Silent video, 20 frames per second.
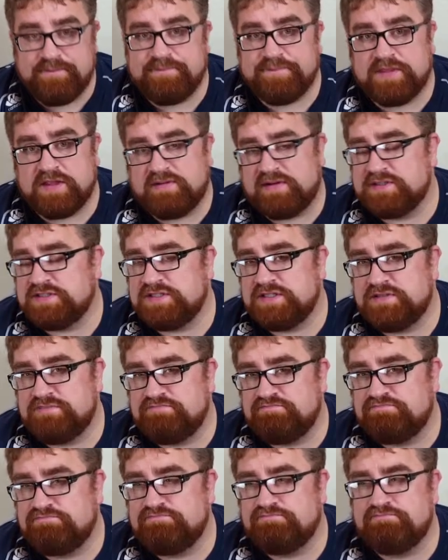
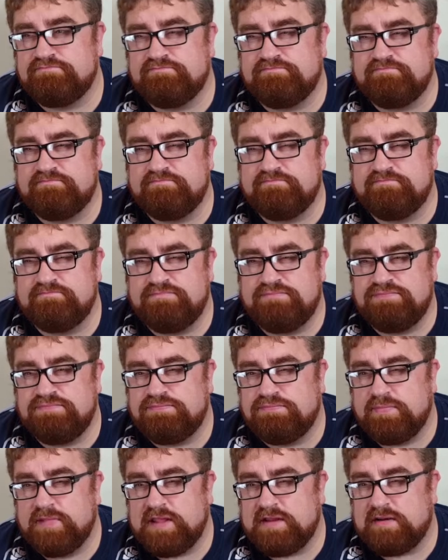
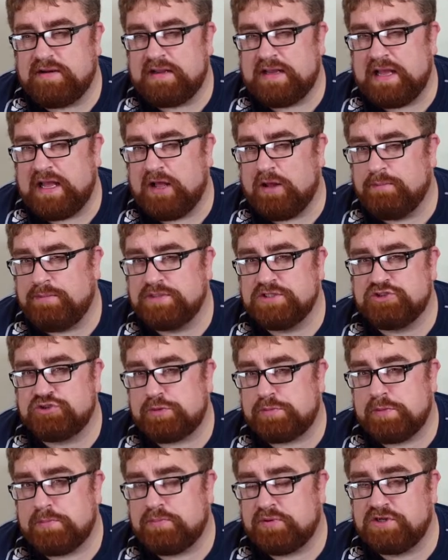They're helping
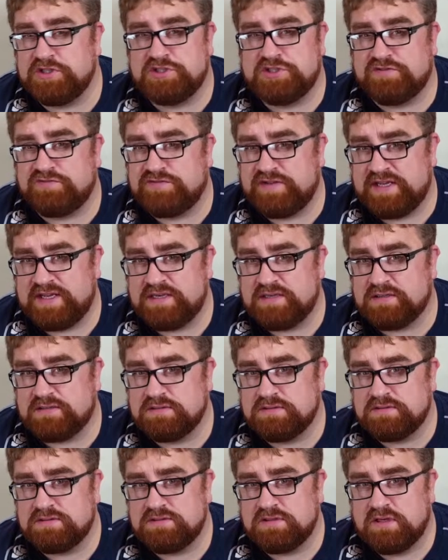stripping points off
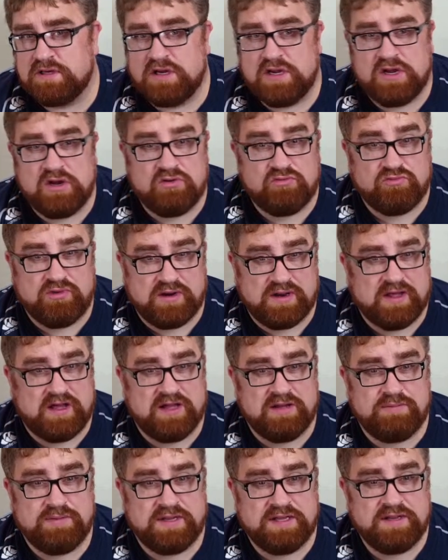vehicles.
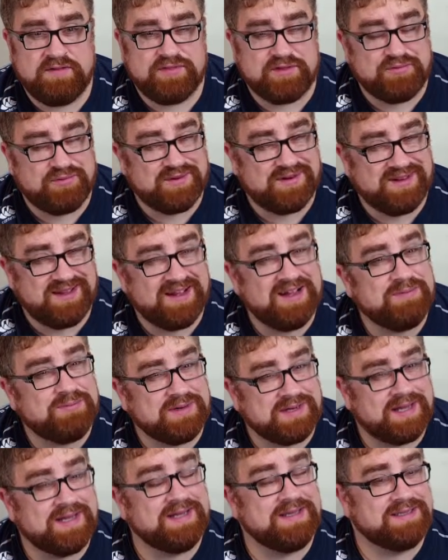Reliably, they're
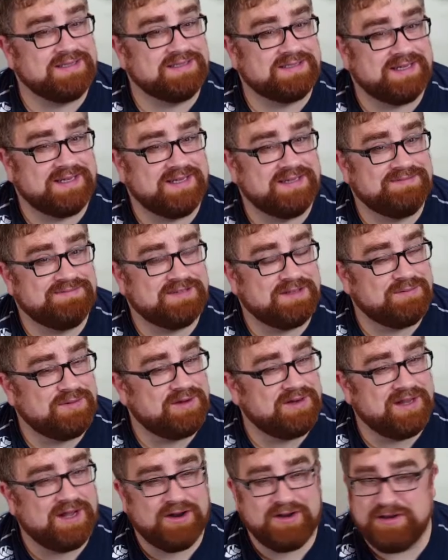reliable at it, you see. They're
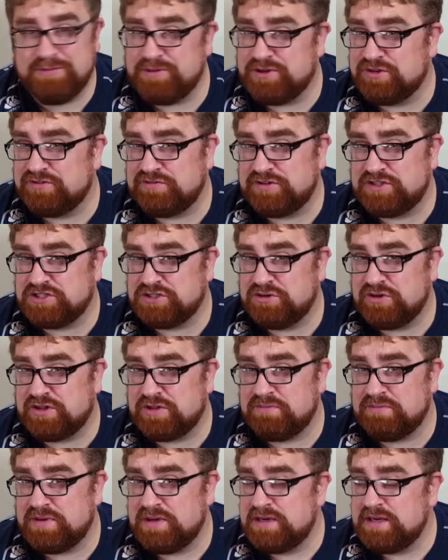only good for 2 of
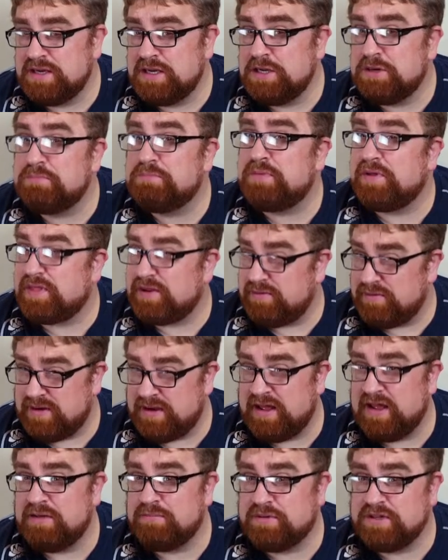them, but they're
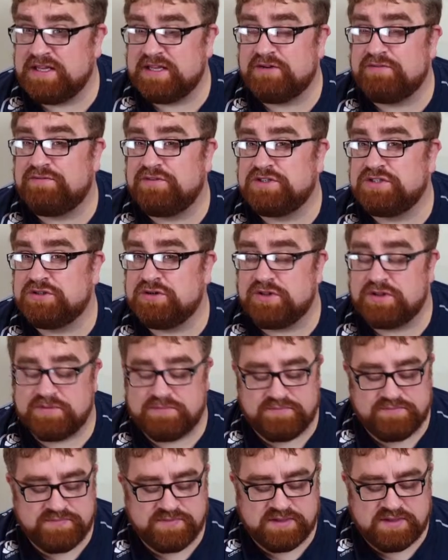reliably good for 2 of
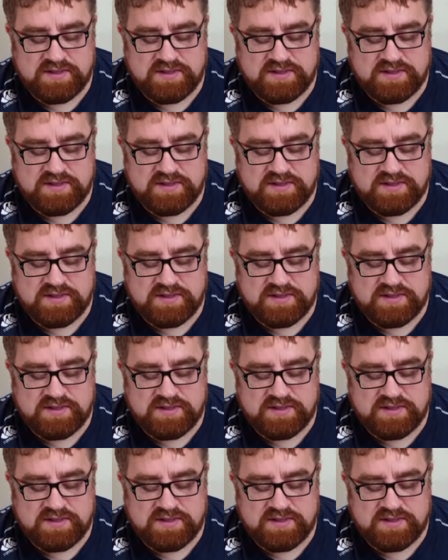them.